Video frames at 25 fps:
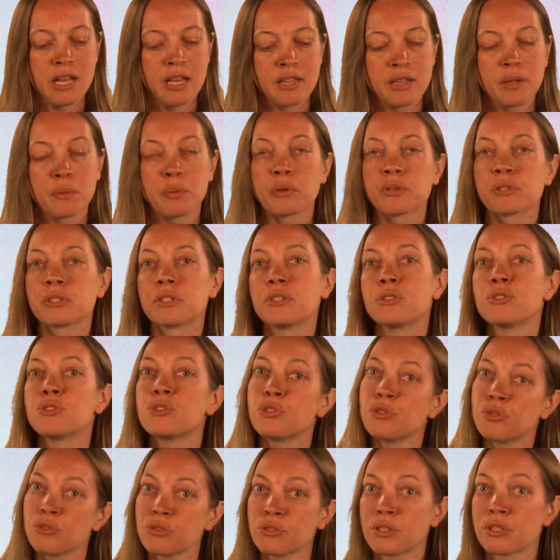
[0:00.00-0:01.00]
the person
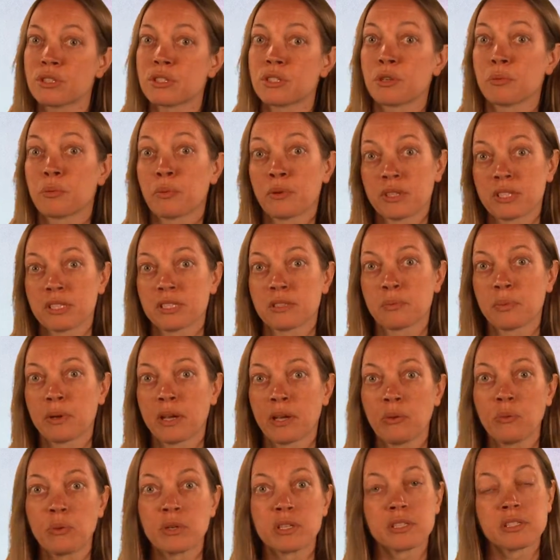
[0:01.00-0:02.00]
chooses to
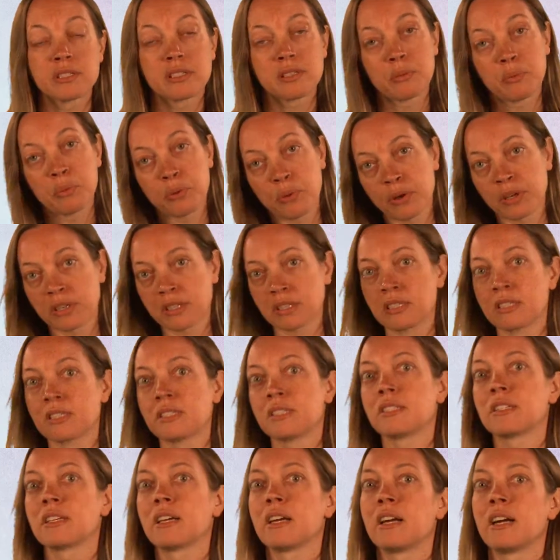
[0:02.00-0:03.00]
participate, which is
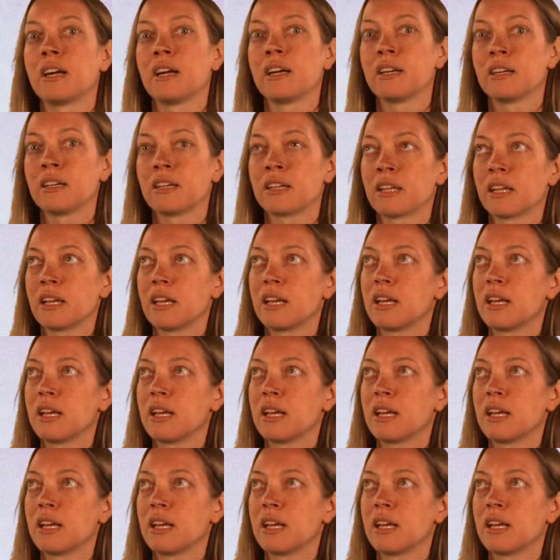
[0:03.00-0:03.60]
important uh,